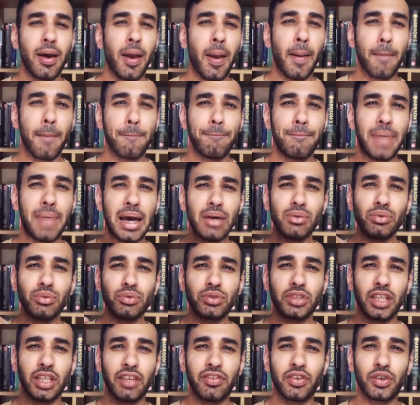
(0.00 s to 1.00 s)

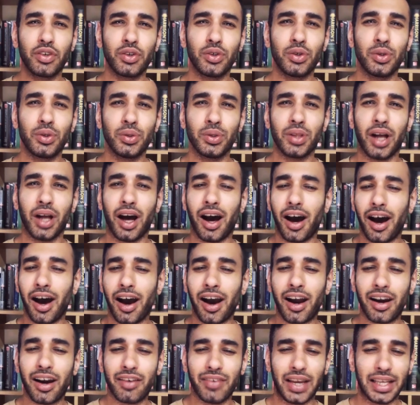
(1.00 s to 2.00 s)
bountiful
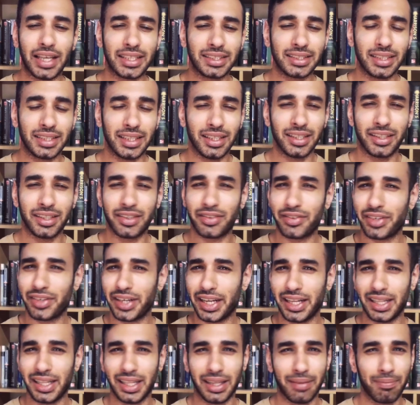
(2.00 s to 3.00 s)
harvest,
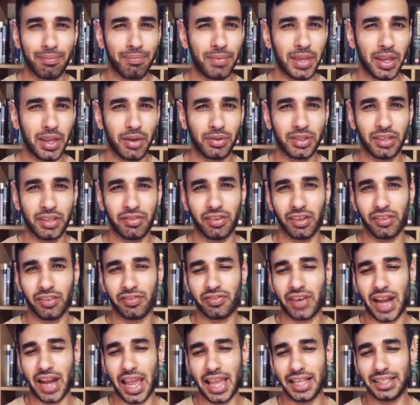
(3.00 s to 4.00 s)
really beautiful
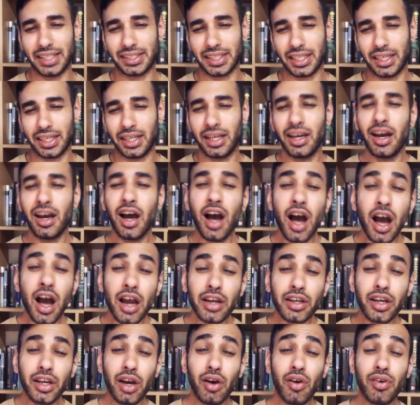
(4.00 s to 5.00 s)
phrase,
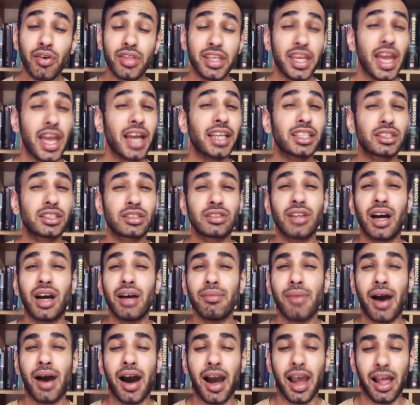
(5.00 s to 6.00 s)
go the extra
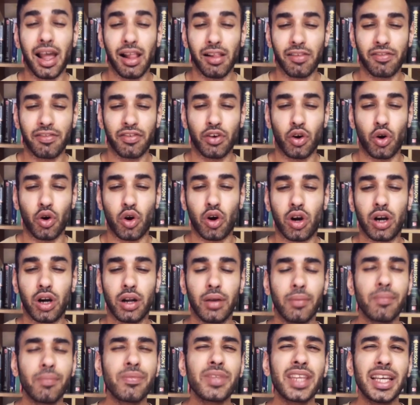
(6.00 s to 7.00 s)
mile for,
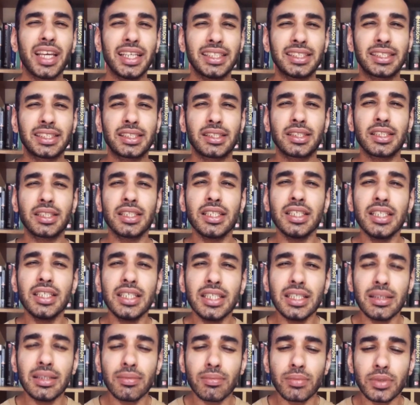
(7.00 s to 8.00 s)

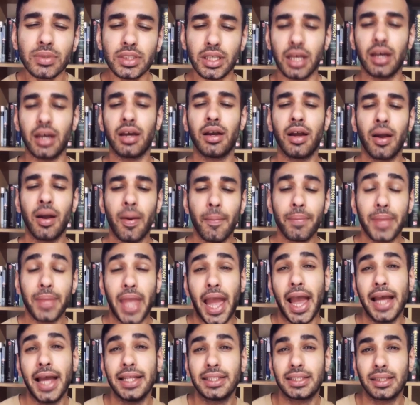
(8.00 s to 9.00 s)
esteemed,
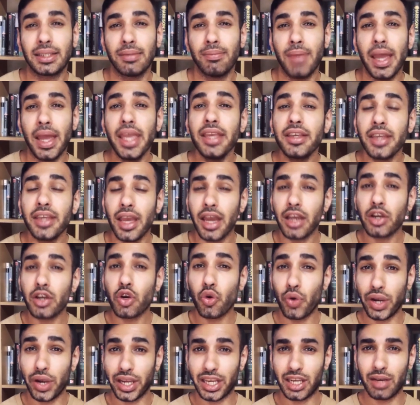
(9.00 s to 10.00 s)
and make a
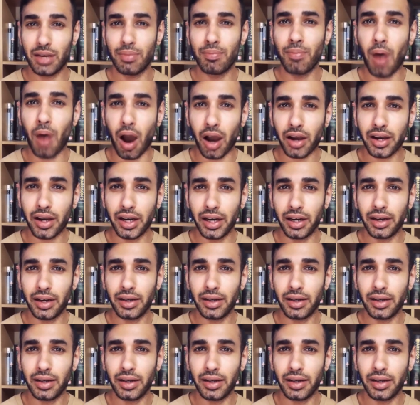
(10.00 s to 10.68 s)
quick buck.